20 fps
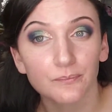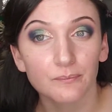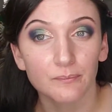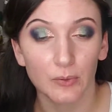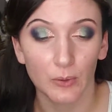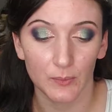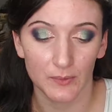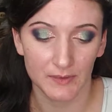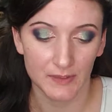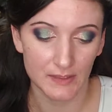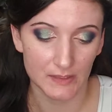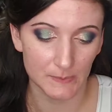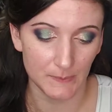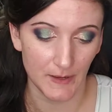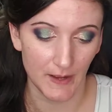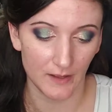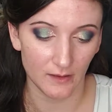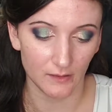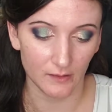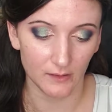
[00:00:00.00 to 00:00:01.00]
But with this
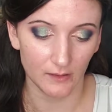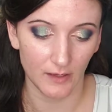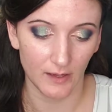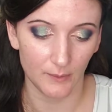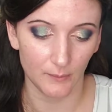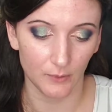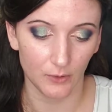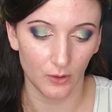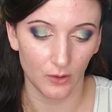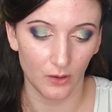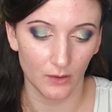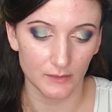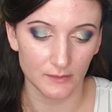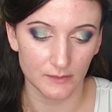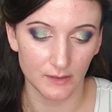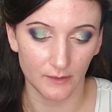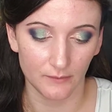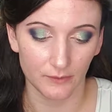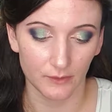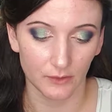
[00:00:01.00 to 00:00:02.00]
palette, I would
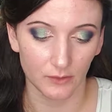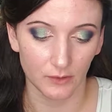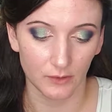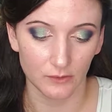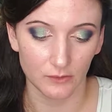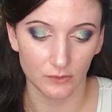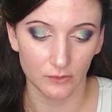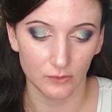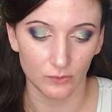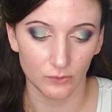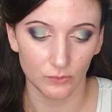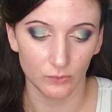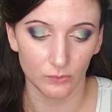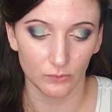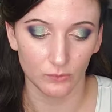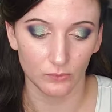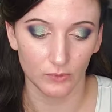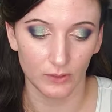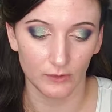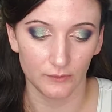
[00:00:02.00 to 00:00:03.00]
definitely do,
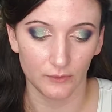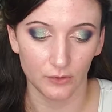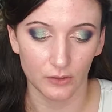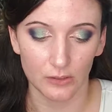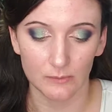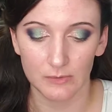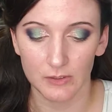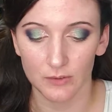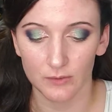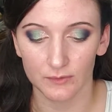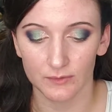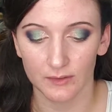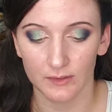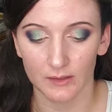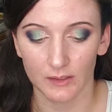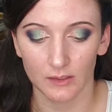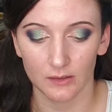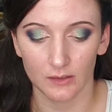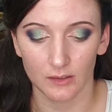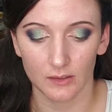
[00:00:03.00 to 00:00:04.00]
if you're going to be using
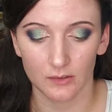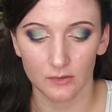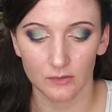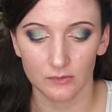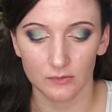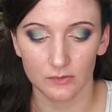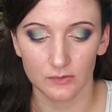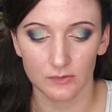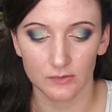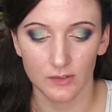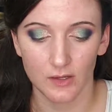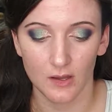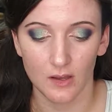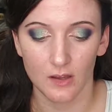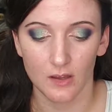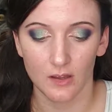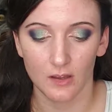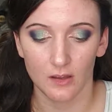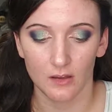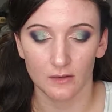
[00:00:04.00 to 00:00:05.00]
the glitters,
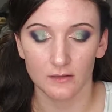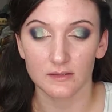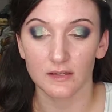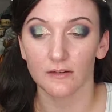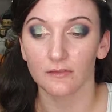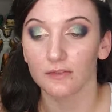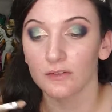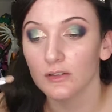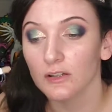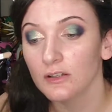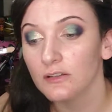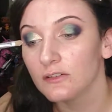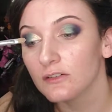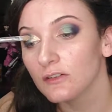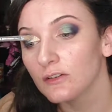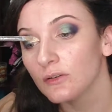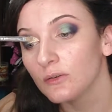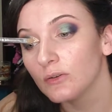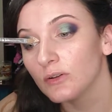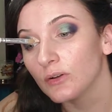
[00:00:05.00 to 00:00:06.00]
definitely do
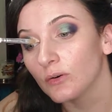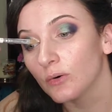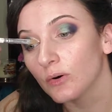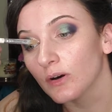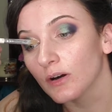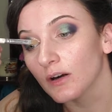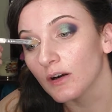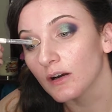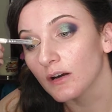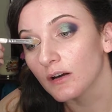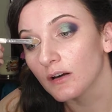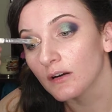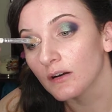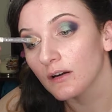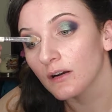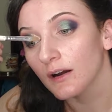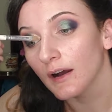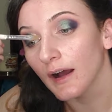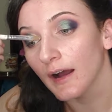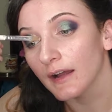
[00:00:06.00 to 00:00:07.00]
your
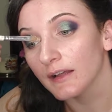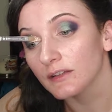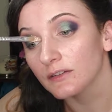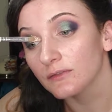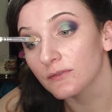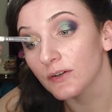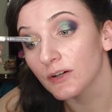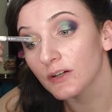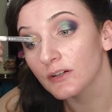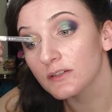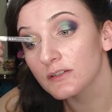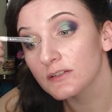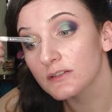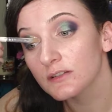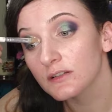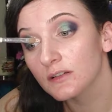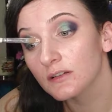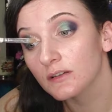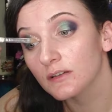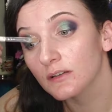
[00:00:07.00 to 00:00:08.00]
eyes
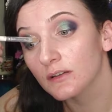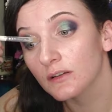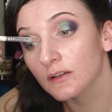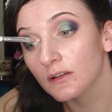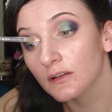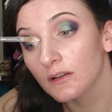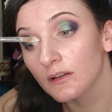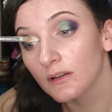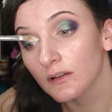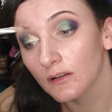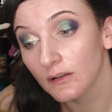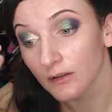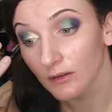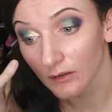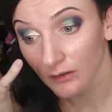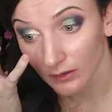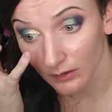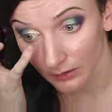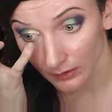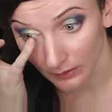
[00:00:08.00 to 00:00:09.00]
first,
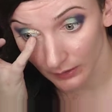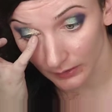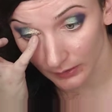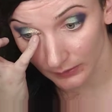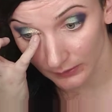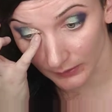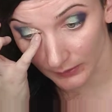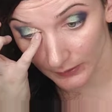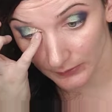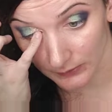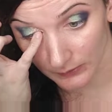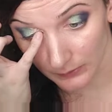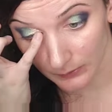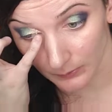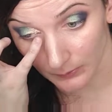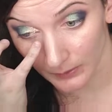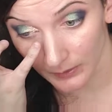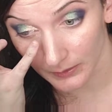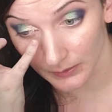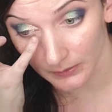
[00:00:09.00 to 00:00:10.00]
unless you
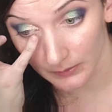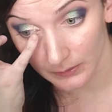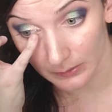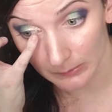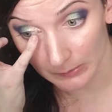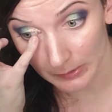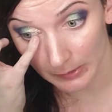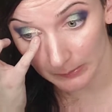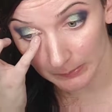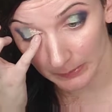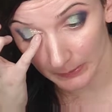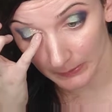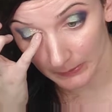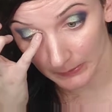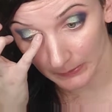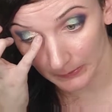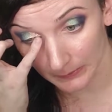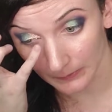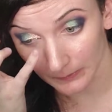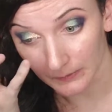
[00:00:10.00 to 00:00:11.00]
want to be
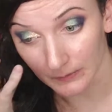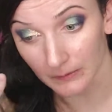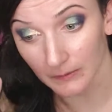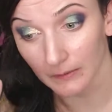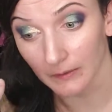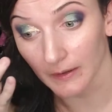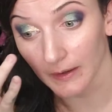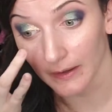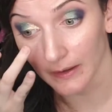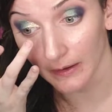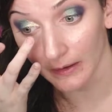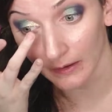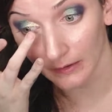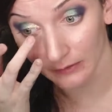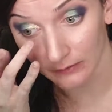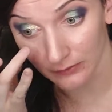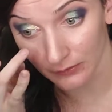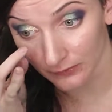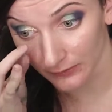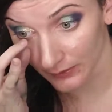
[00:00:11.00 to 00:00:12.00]
picking glitter out
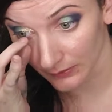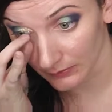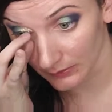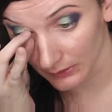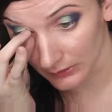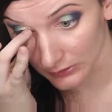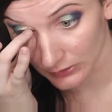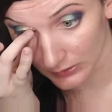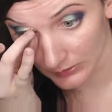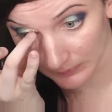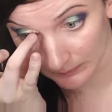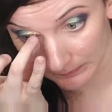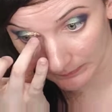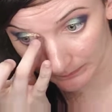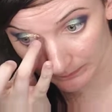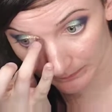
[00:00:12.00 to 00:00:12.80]
of your foundation.